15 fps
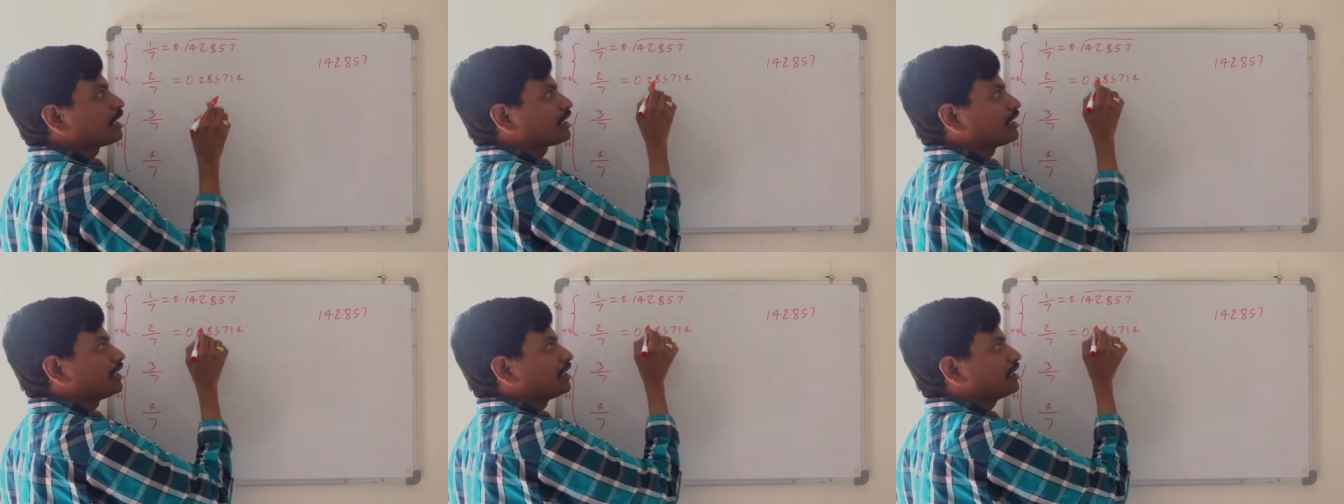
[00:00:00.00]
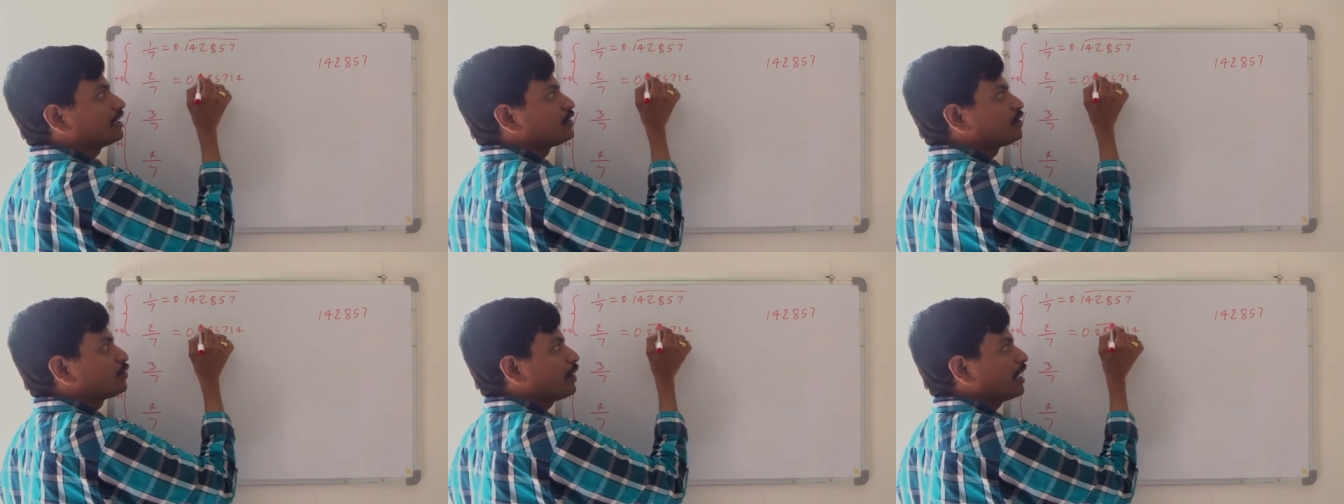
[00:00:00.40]
bar,
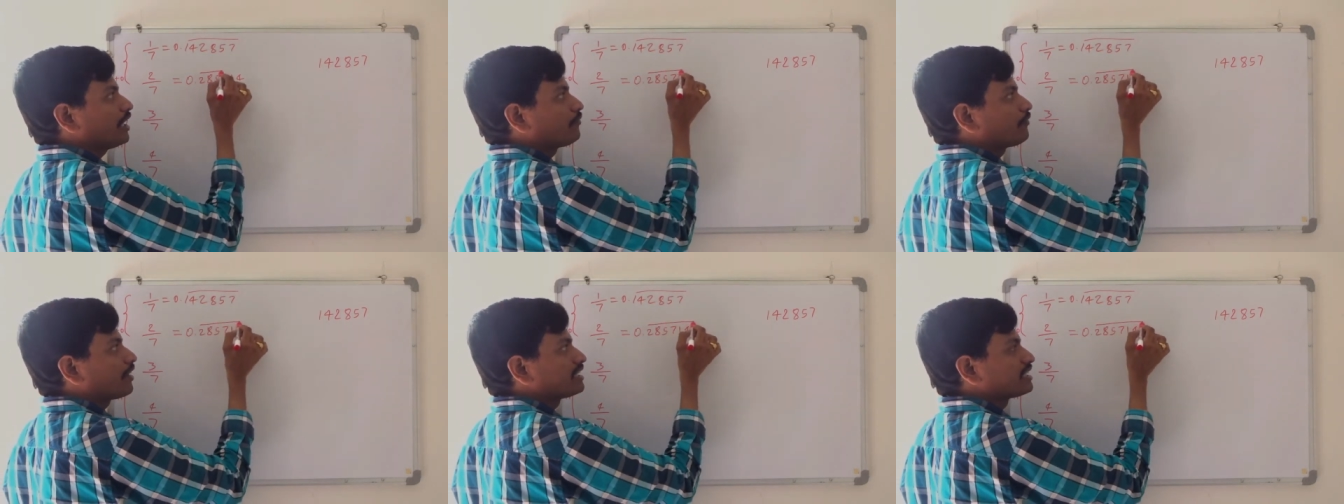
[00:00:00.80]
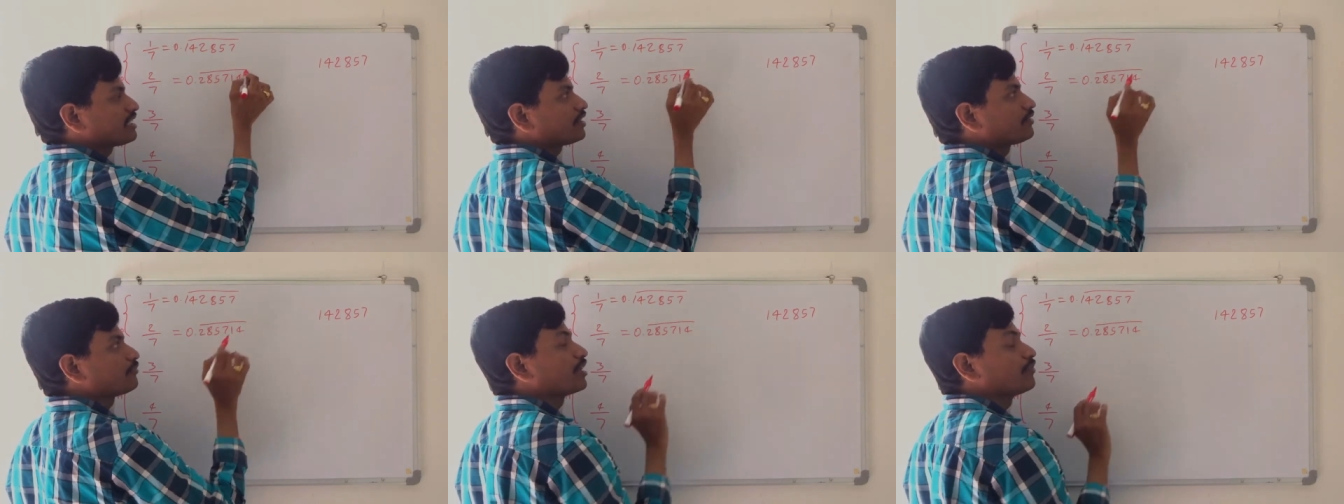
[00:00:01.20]
here
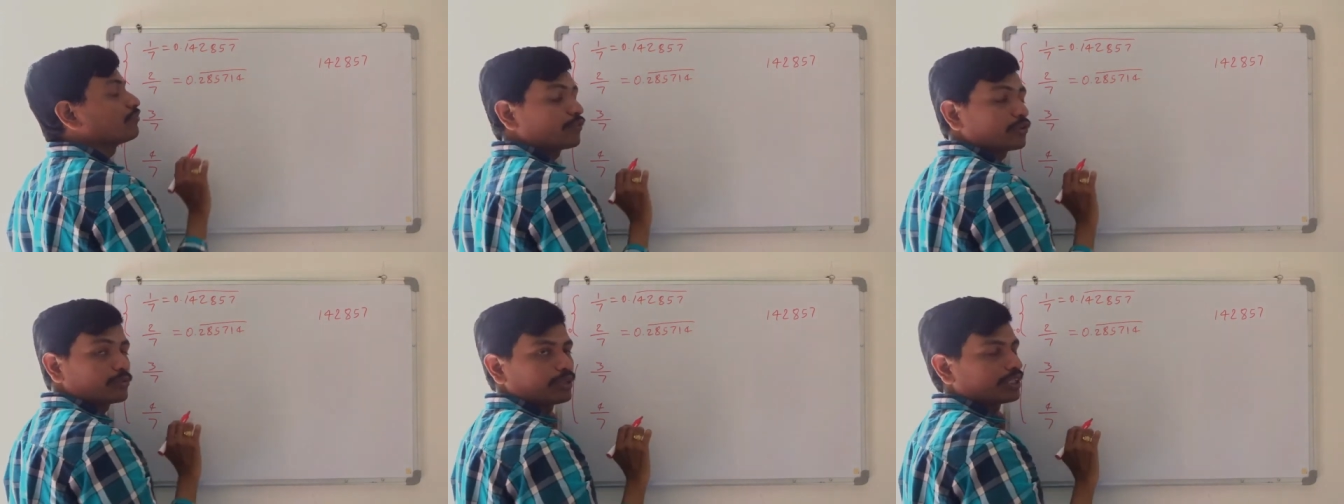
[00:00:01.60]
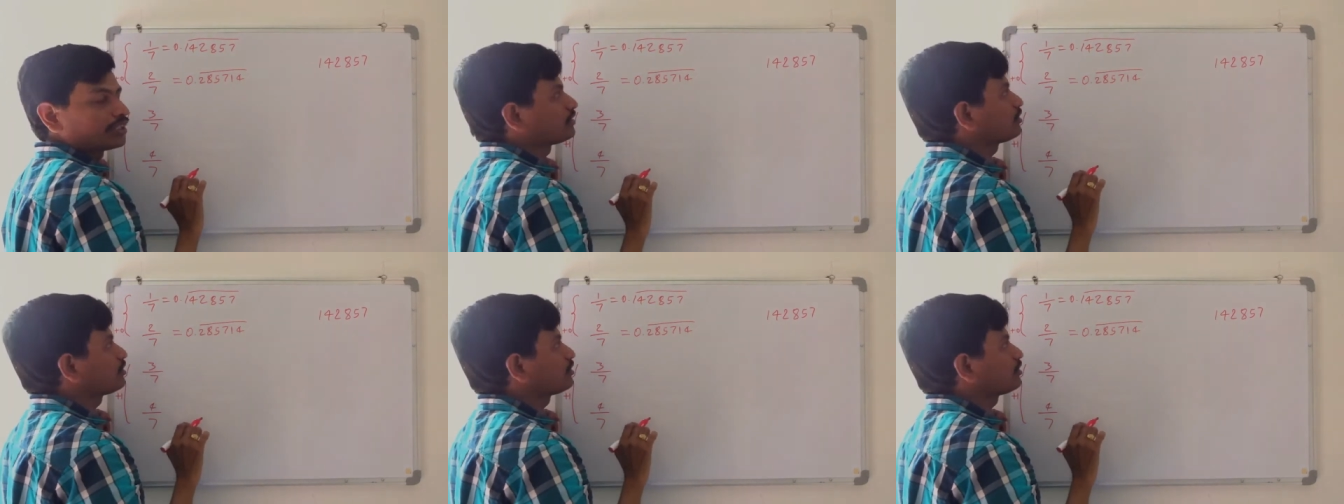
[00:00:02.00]
285714 bar.